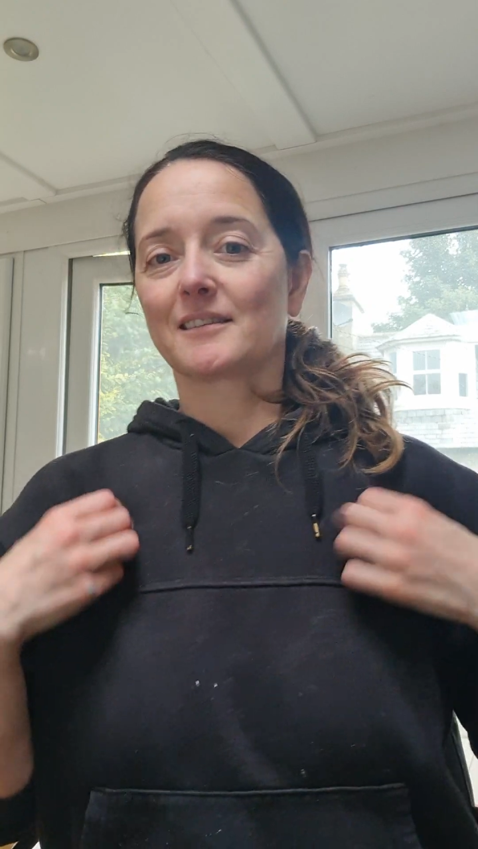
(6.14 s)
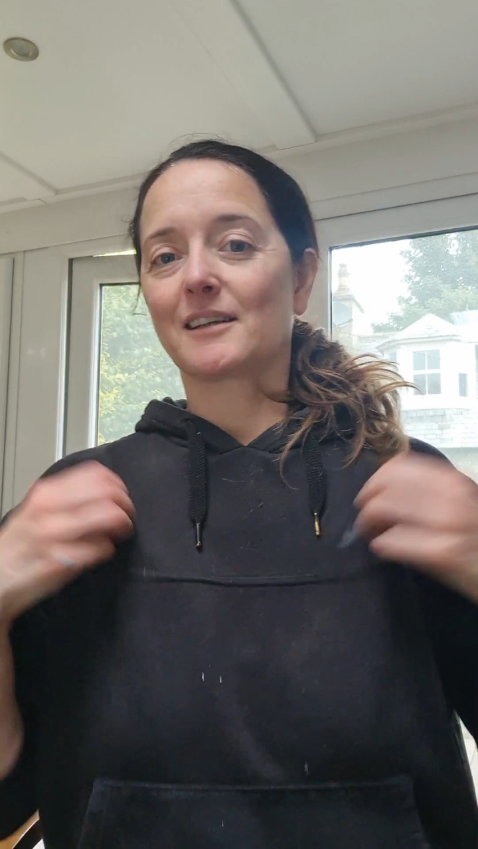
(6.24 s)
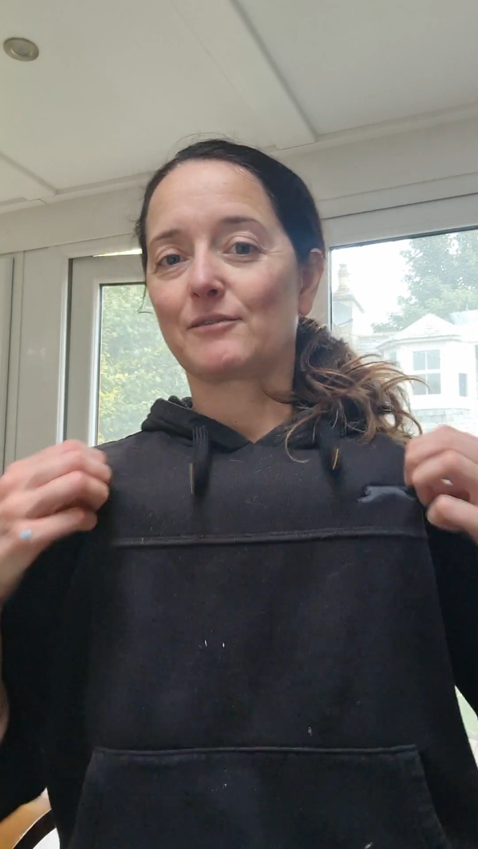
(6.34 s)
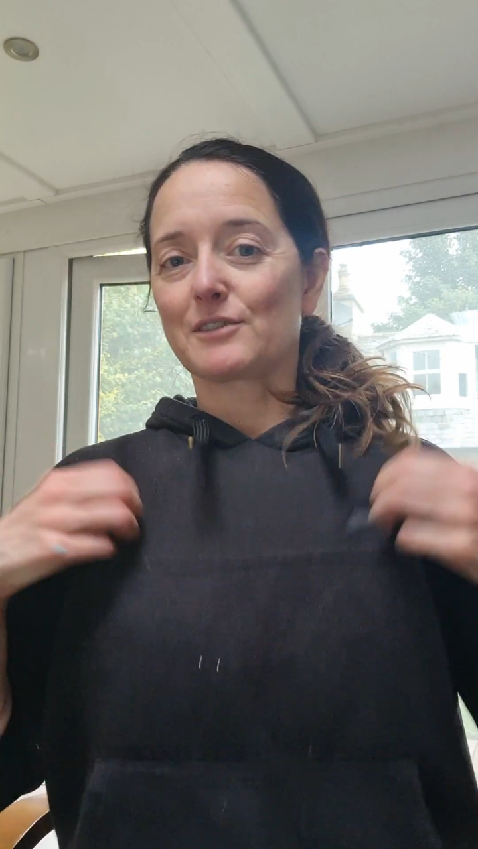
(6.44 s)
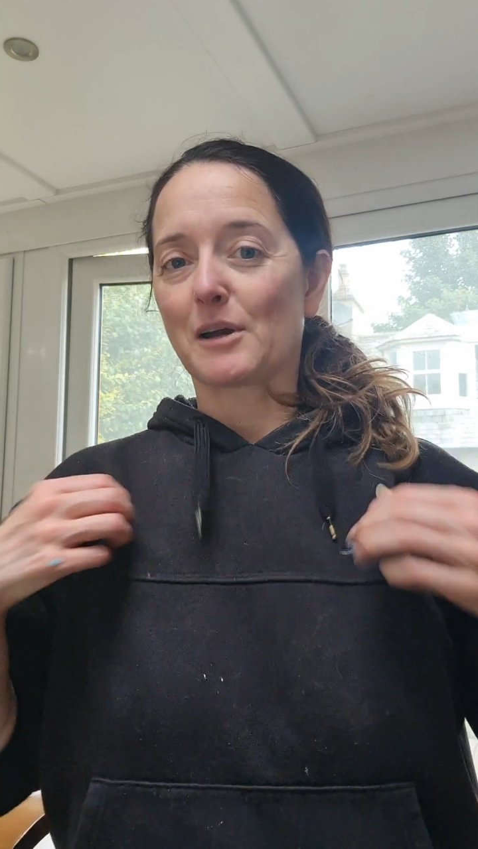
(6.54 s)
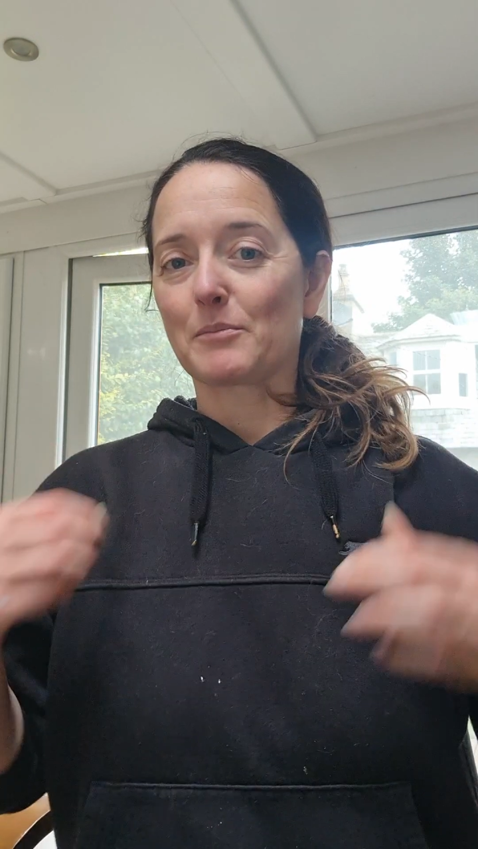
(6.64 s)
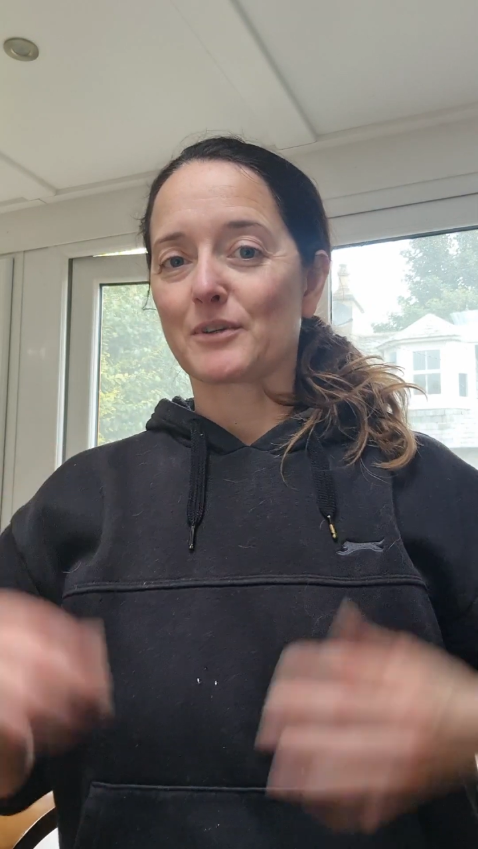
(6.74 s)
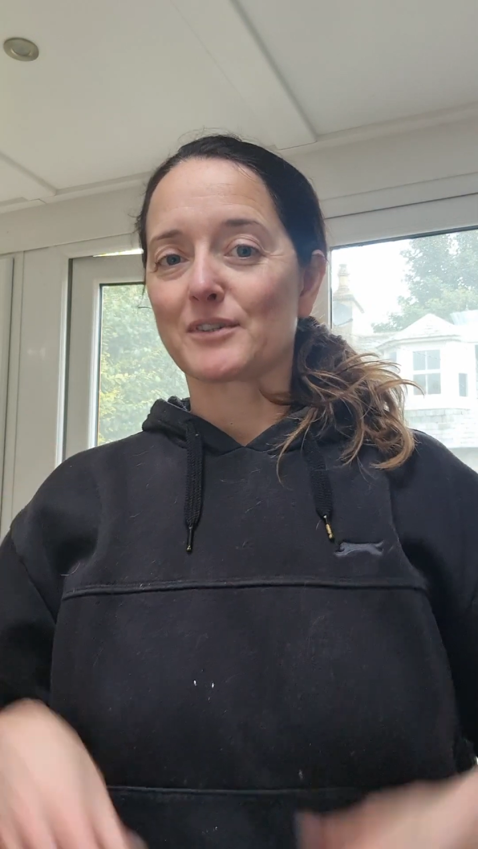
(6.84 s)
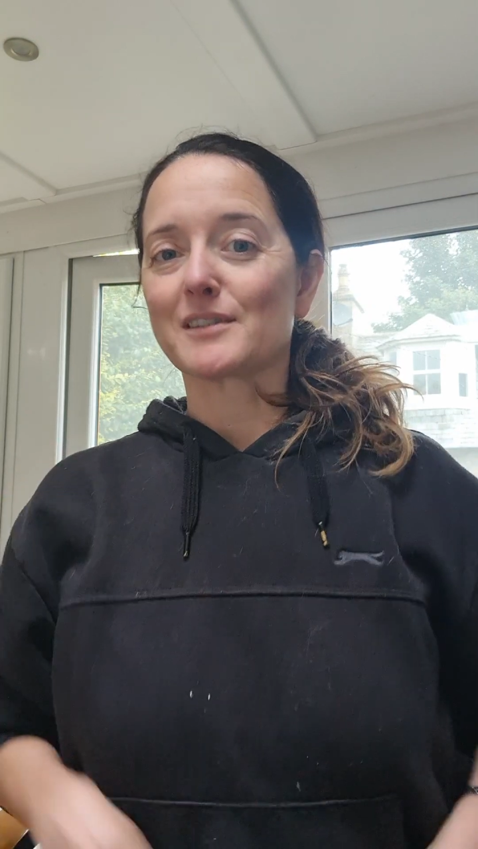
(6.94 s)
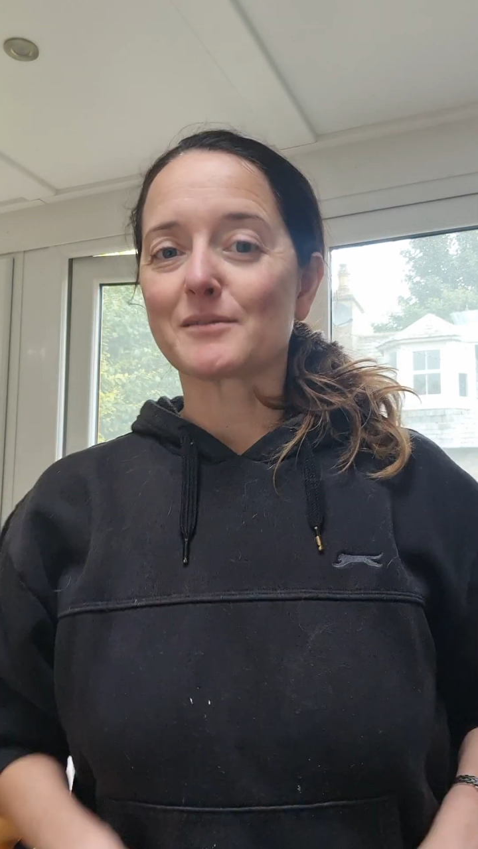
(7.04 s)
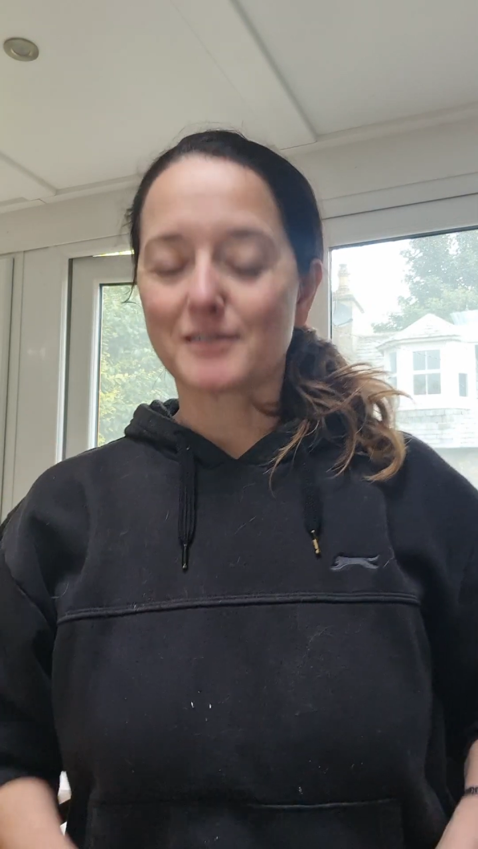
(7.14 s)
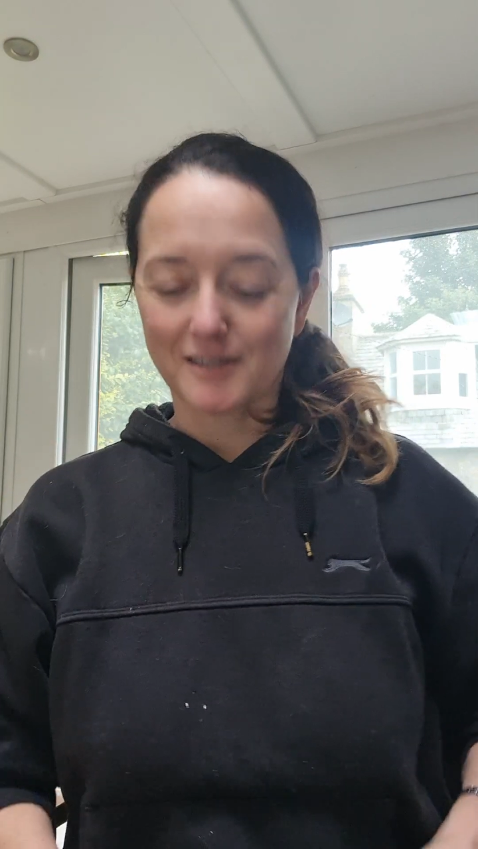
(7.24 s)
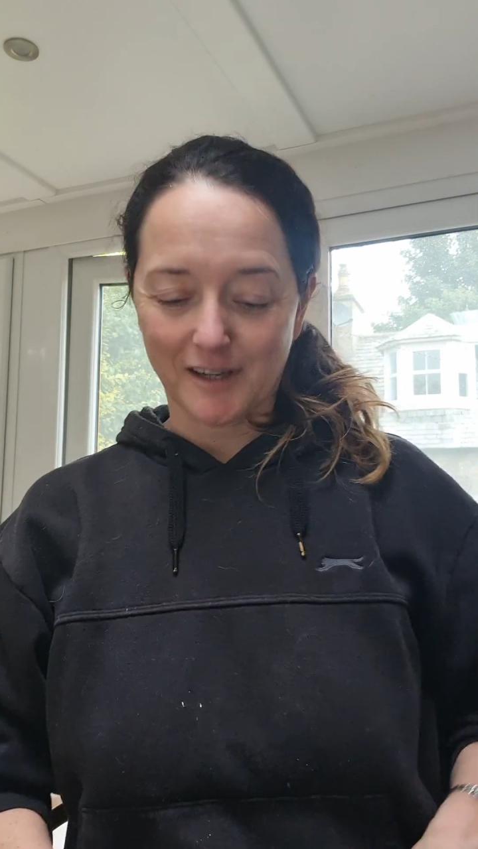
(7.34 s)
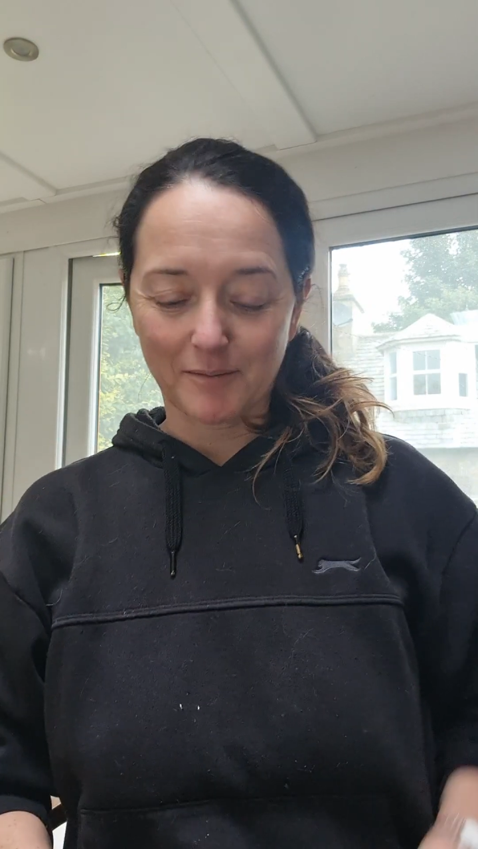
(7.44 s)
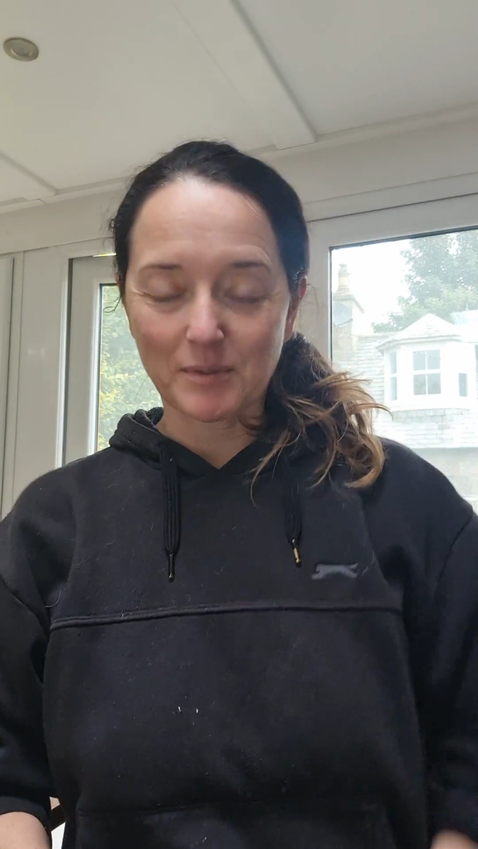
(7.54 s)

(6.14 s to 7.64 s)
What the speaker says: Covered up because it's